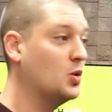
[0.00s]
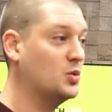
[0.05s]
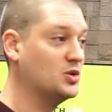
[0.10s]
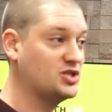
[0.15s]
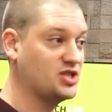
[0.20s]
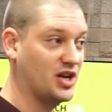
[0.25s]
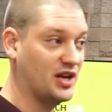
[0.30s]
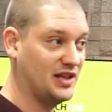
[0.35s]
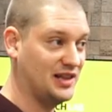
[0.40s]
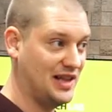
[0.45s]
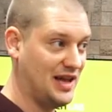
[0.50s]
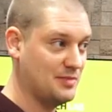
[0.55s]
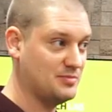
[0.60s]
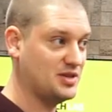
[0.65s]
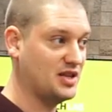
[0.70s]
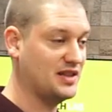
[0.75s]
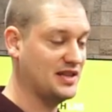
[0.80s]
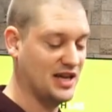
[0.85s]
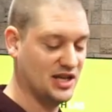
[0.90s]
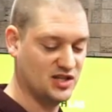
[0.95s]
which can clamp
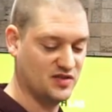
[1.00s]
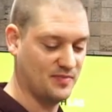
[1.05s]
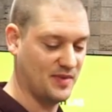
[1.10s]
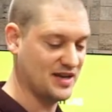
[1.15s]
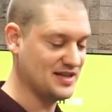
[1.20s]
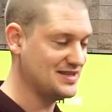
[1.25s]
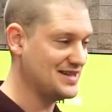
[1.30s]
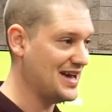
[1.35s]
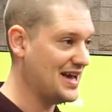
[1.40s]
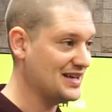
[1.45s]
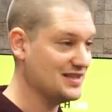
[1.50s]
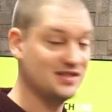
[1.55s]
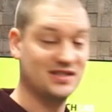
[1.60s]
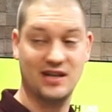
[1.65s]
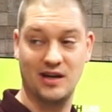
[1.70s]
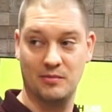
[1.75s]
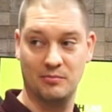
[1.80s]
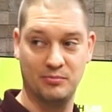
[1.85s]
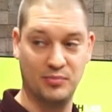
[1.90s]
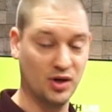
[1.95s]
to the edge of my
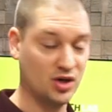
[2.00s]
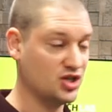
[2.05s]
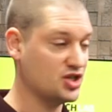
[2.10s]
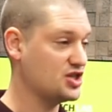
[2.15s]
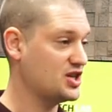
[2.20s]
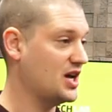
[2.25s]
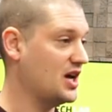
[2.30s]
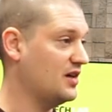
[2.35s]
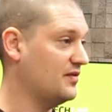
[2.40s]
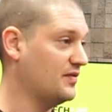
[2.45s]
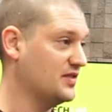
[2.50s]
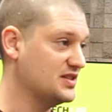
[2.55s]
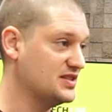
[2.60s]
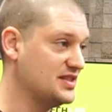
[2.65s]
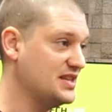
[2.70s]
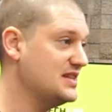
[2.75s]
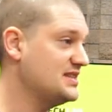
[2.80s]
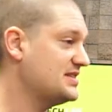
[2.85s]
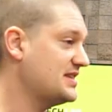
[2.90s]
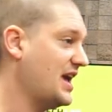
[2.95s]
desk, a bookshelf, a
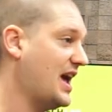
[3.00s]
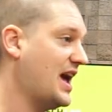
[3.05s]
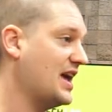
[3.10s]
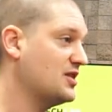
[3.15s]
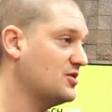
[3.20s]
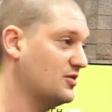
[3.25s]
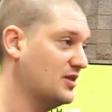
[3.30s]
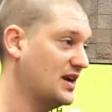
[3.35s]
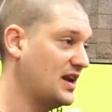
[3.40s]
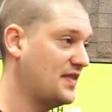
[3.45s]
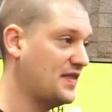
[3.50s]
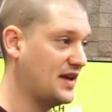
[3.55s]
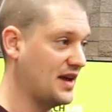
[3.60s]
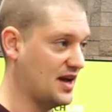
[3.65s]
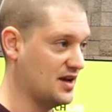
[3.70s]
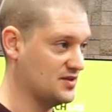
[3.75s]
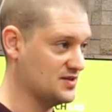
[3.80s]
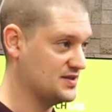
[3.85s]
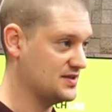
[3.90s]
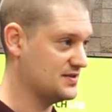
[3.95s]
C-stand, or anything
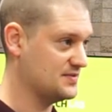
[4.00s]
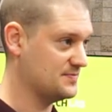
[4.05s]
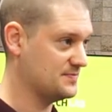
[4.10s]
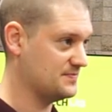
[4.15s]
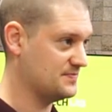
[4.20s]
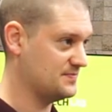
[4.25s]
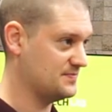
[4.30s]
else.